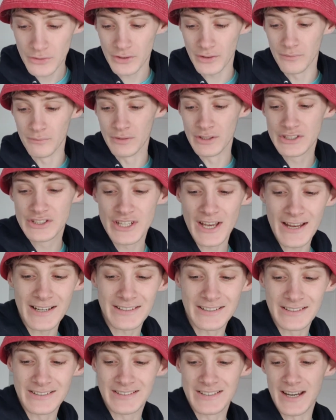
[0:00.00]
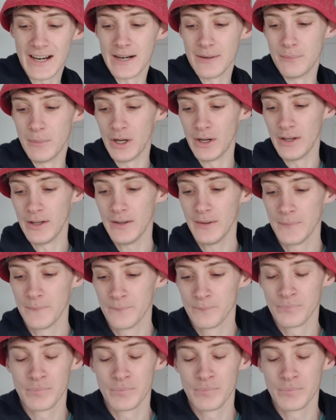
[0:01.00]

and rejected Jeremiah,